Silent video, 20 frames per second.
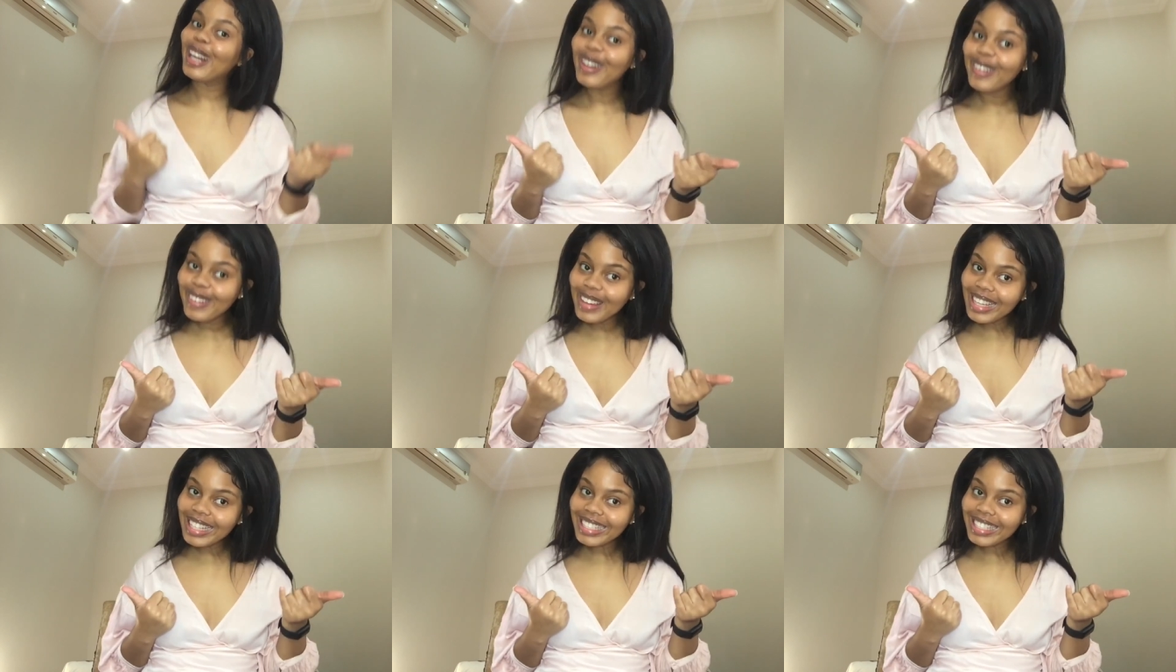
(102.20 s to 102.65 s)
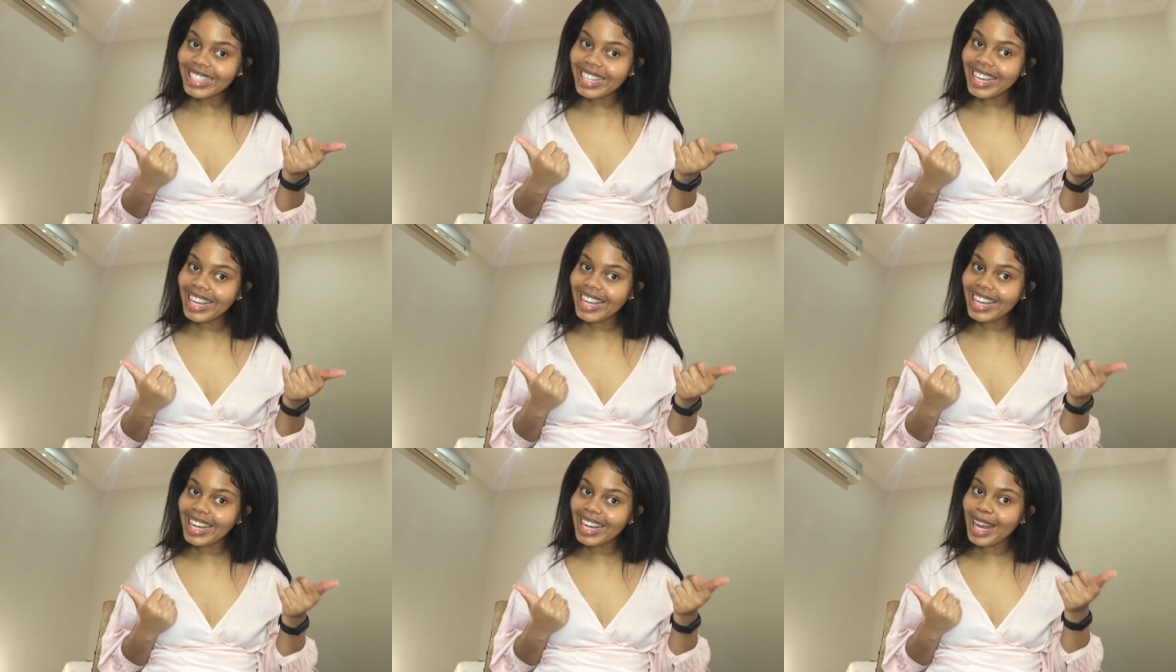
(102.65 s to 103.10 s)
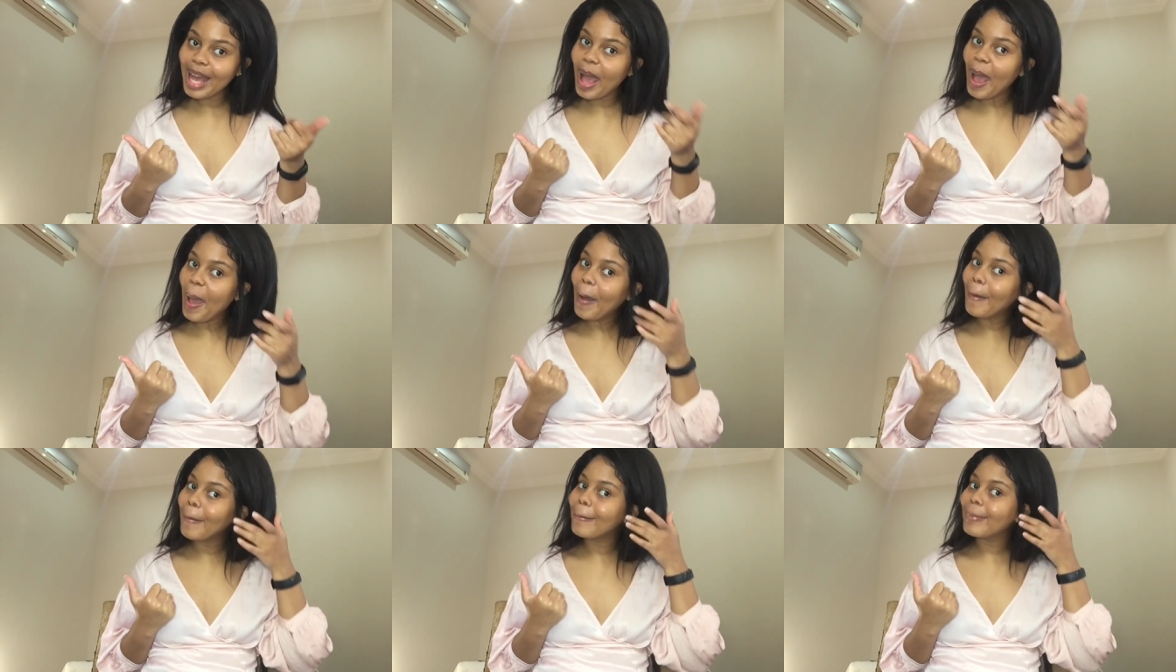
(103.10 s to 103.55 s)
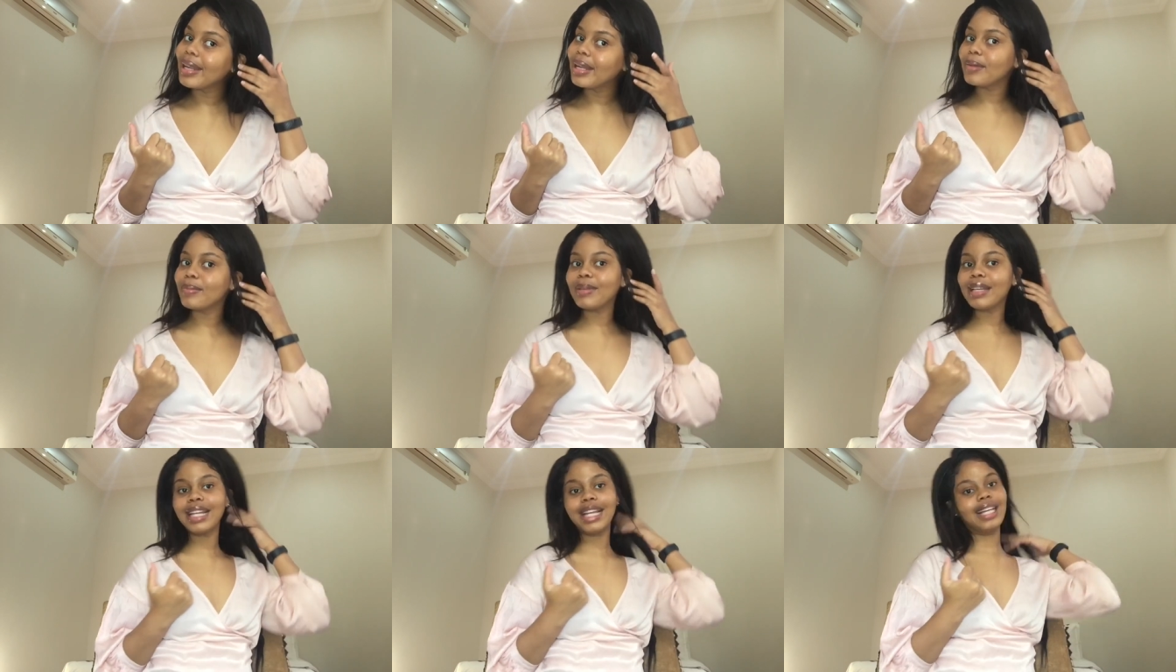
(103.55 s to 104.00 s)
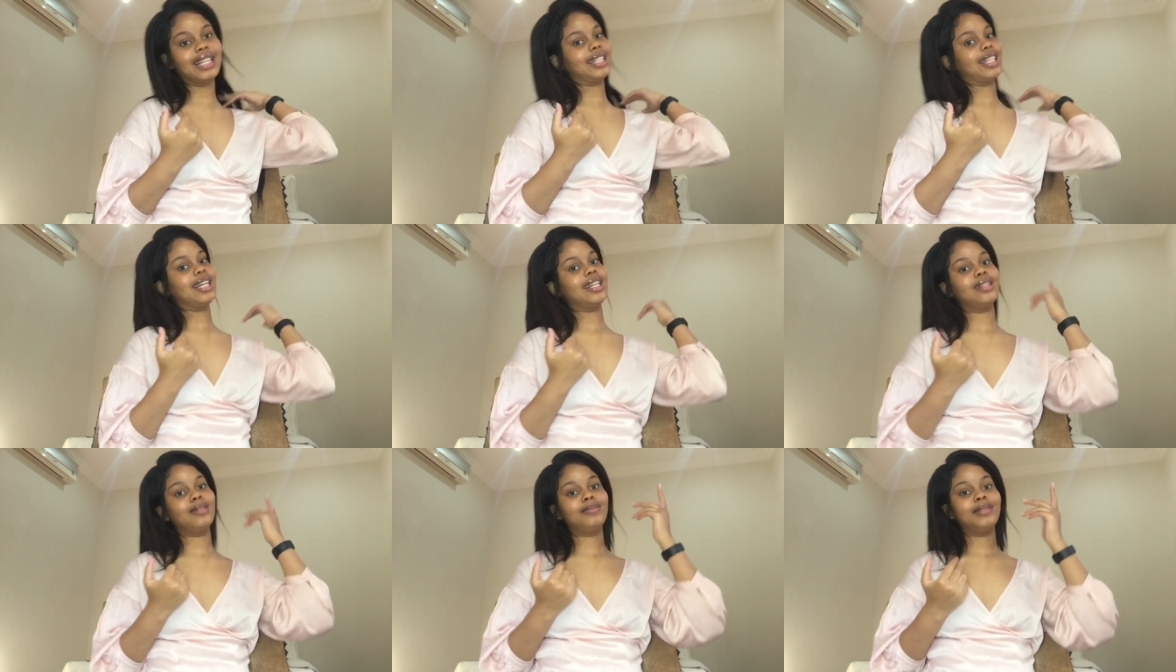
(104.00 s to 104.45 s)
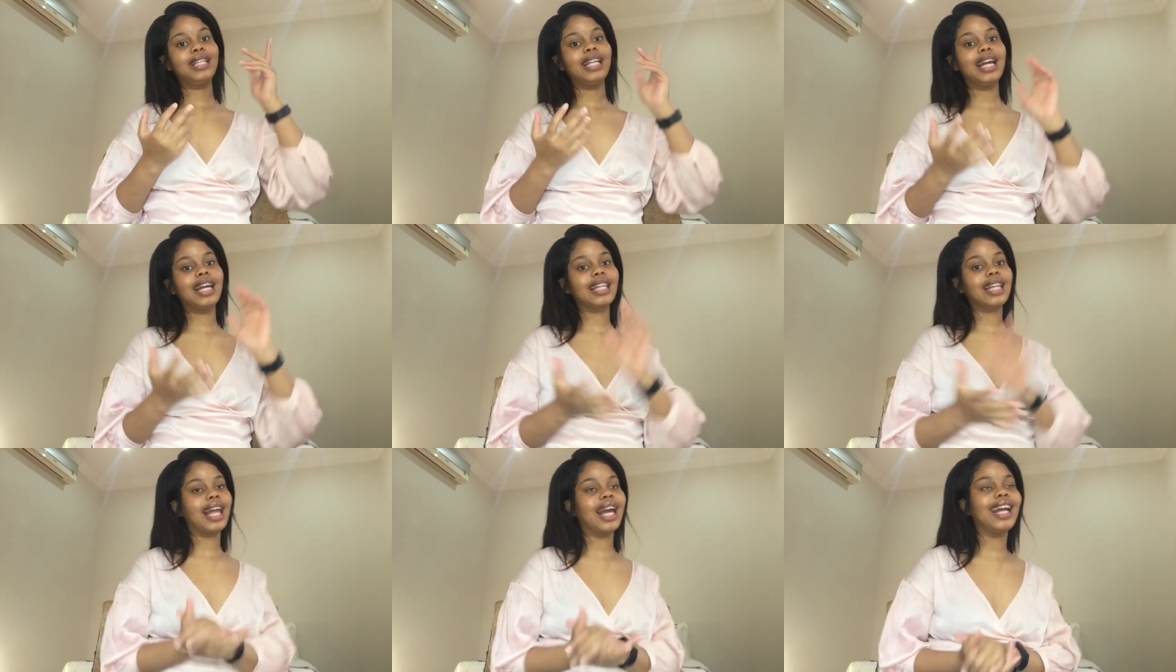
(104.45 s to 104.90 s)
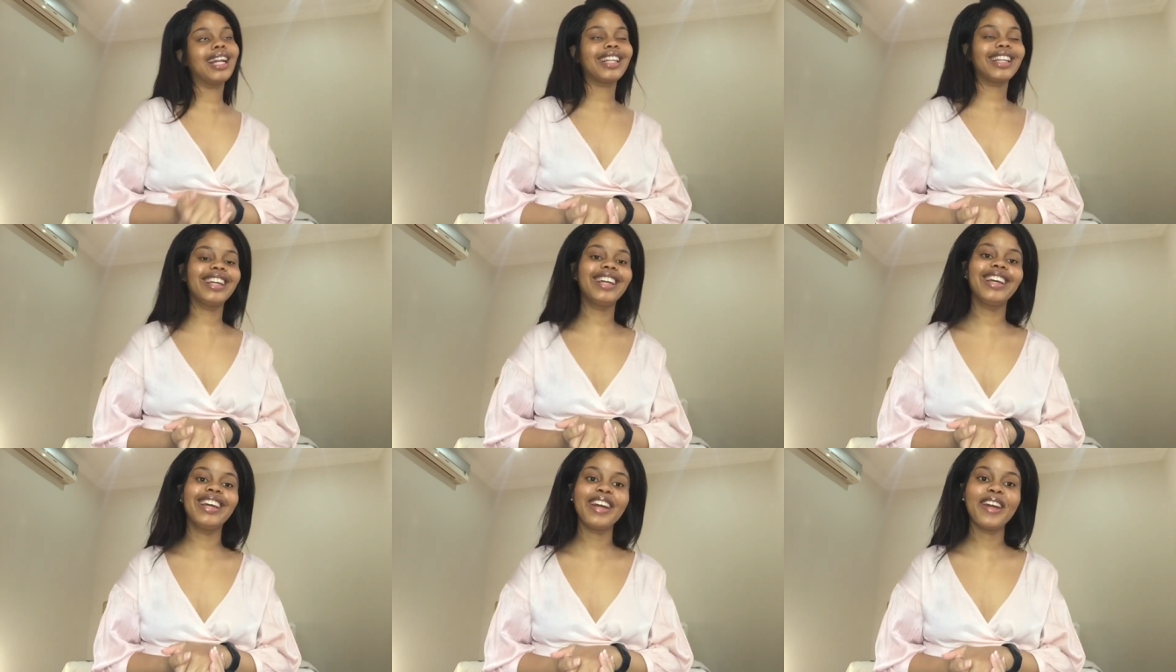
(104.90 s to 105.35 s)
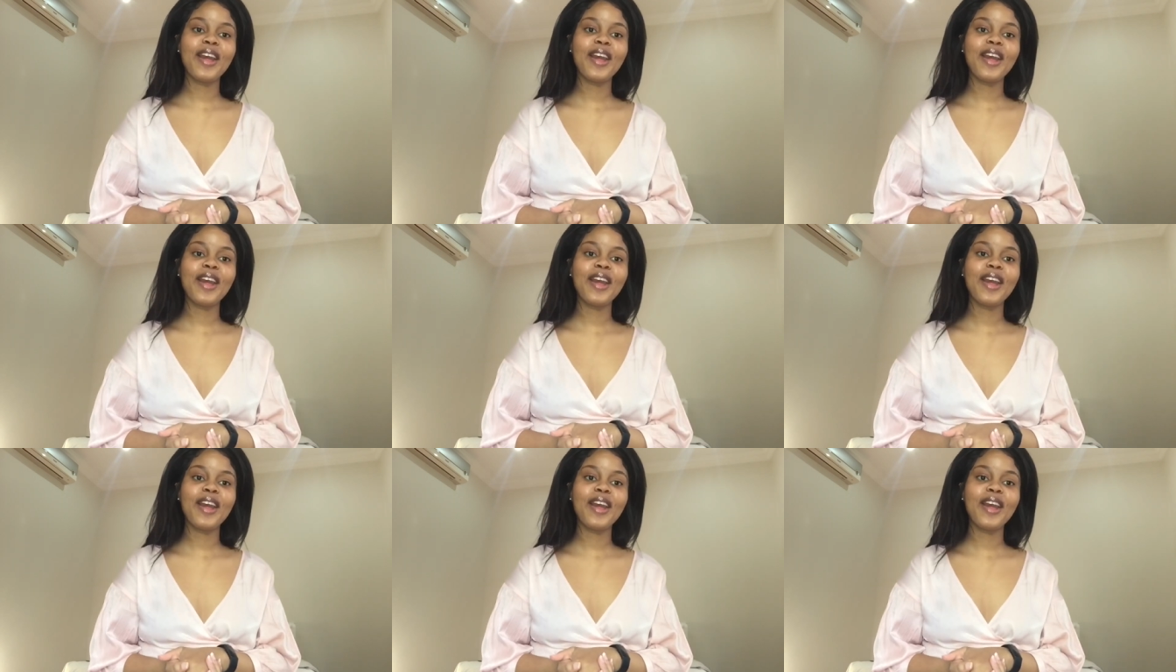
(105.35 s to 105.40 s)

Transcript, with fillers: but it'd be like that it'd be like that